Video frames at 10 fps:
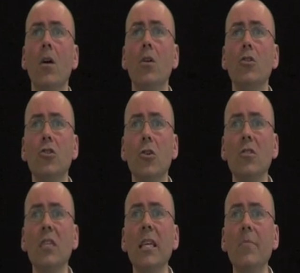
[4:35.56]

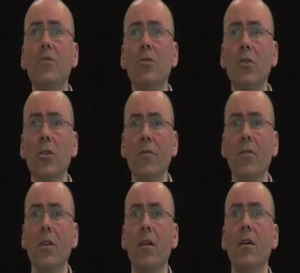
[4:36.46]
Trotsky observed
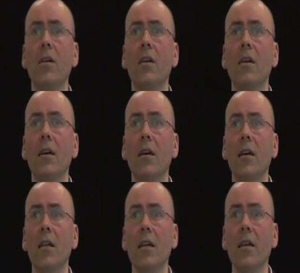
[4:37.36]

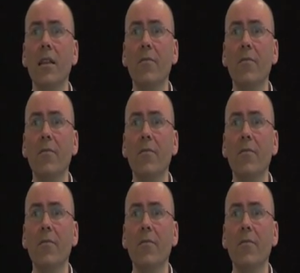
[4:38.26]
that